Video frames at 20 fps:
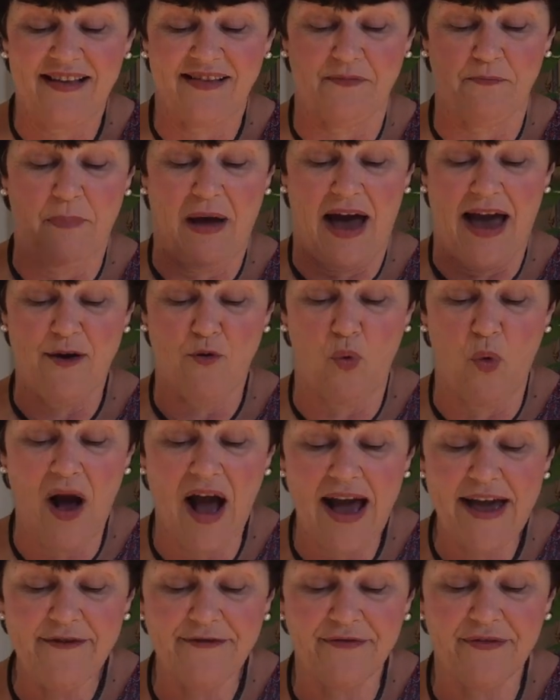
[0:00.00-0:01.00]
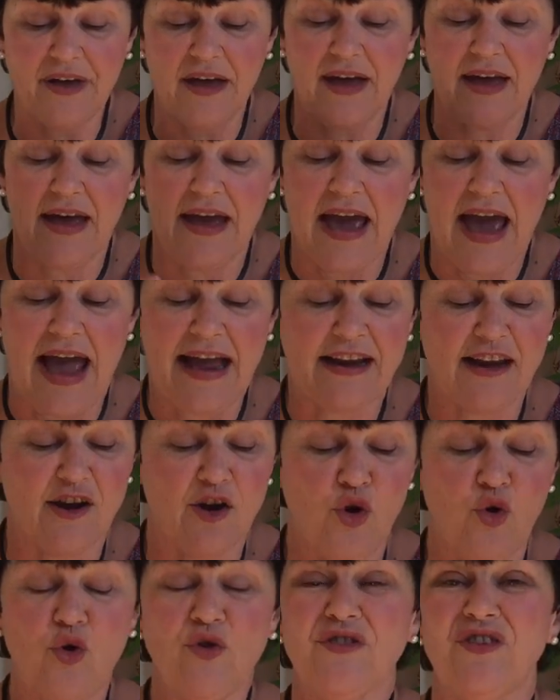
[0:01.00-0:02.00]
as my wife. And
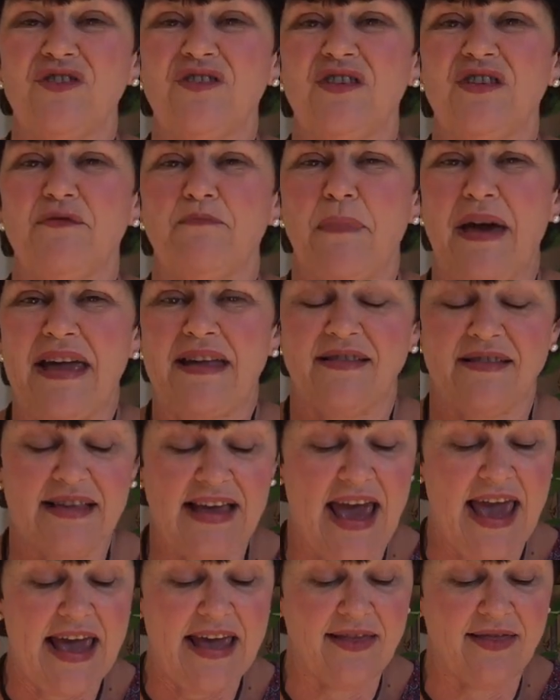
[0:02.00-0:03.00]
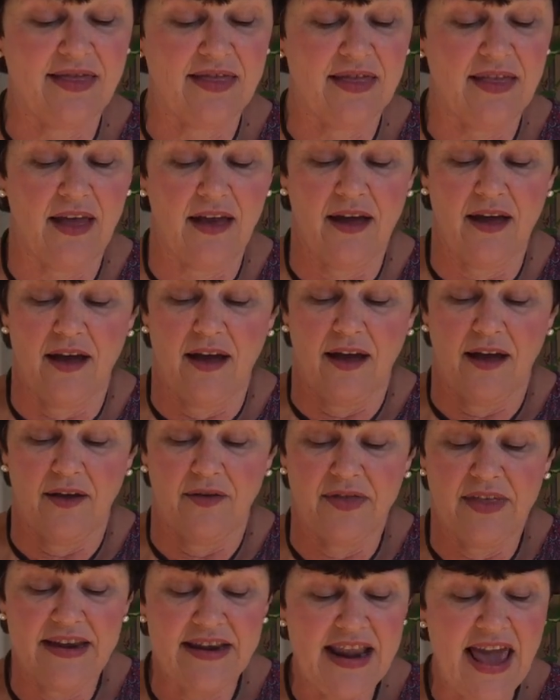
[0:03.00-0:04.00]
in order to maintain
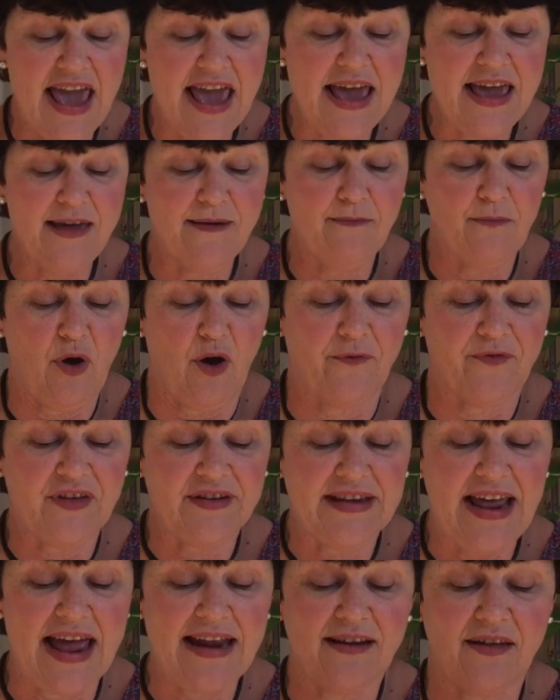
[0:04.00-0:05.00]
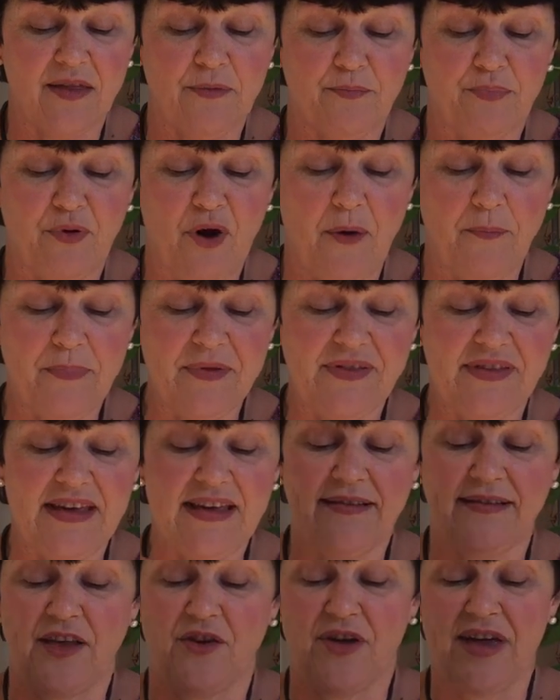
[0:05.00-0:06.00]
the name of the dead and the
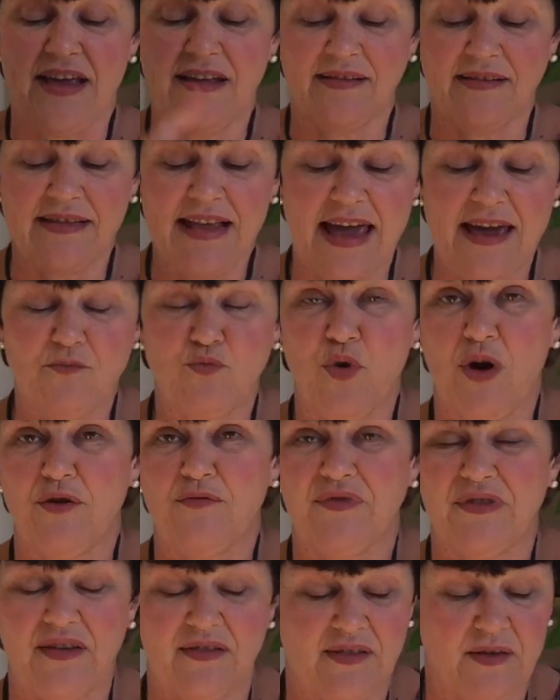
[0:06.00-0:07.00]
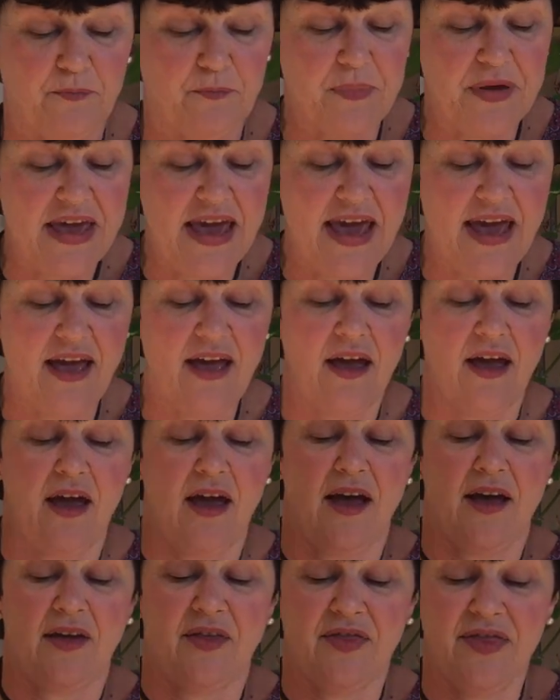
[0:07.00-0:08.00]
property, so his name won't disappear,
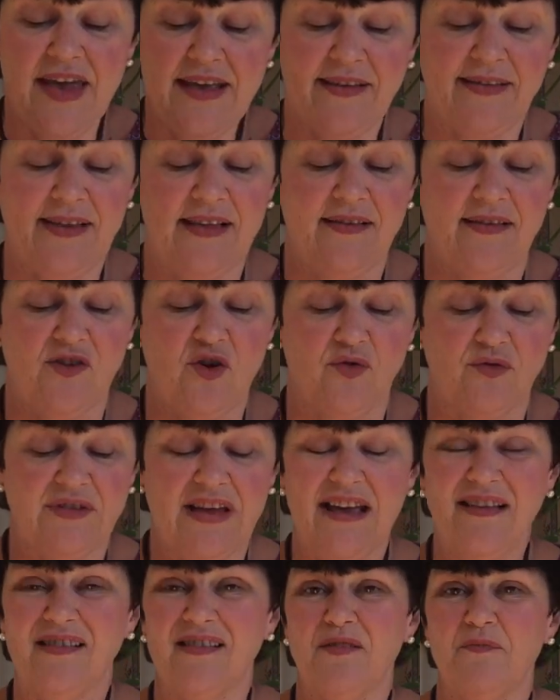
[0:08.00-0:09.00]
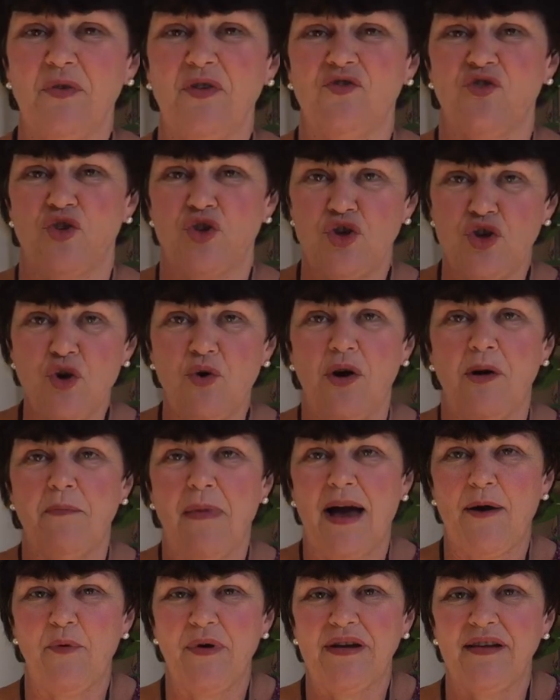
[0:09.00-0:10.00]
this is your testament. You are
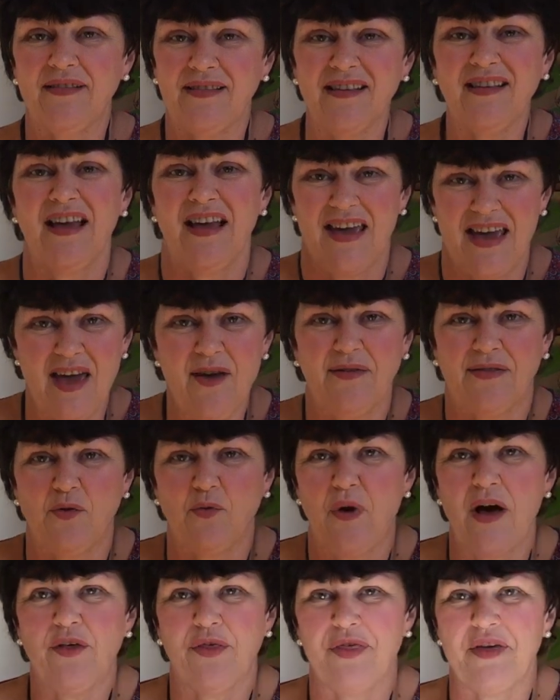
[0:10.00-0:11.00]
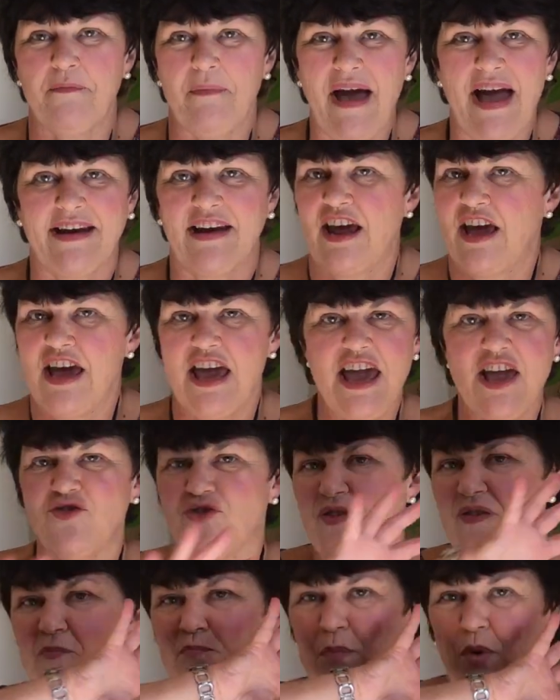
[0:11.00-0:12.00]
my witnesses." Here's a wealthy man. He
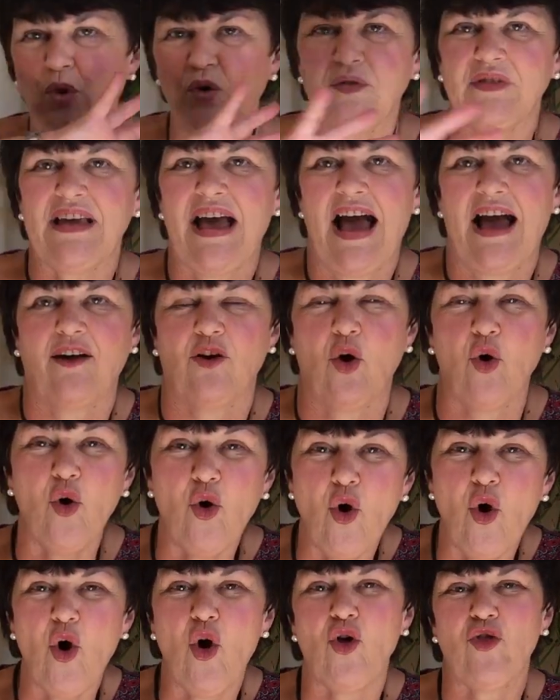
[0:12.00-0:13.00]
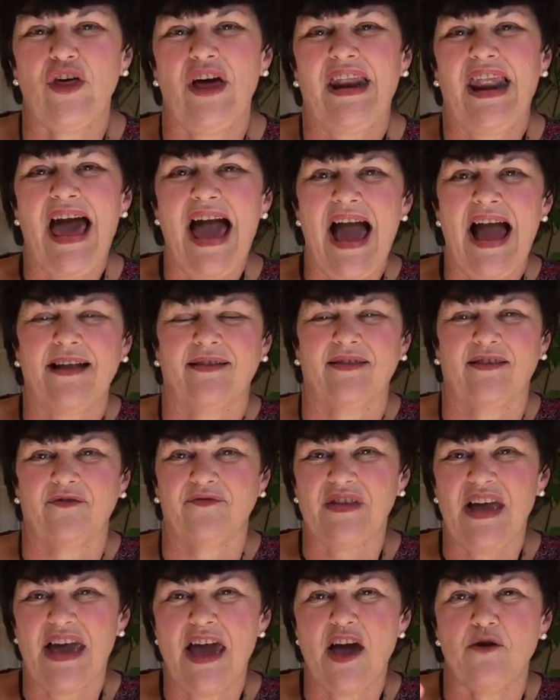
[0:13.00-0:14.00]
just bought out all the lands
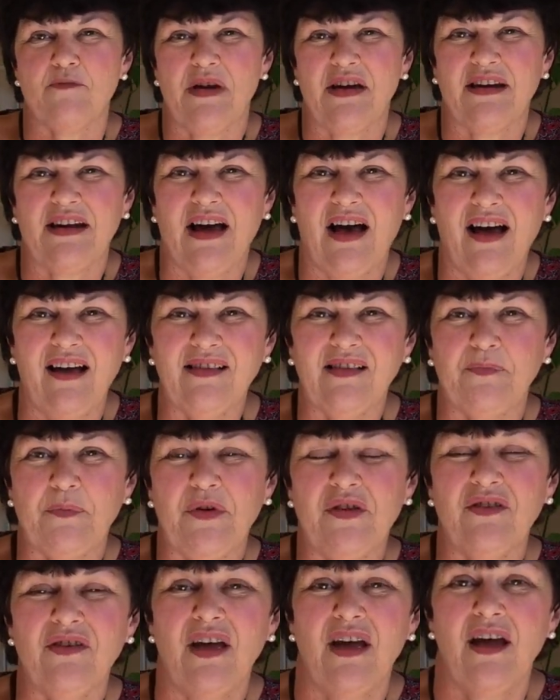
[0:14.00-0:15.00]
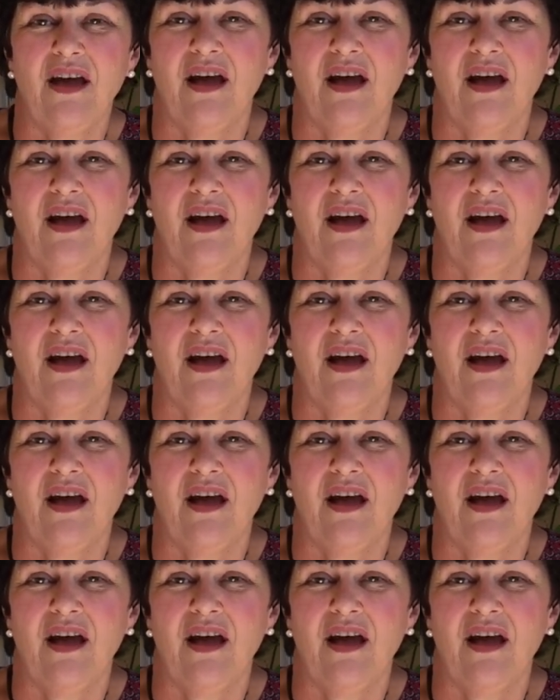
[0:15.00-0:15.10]
of Naomi and her husband,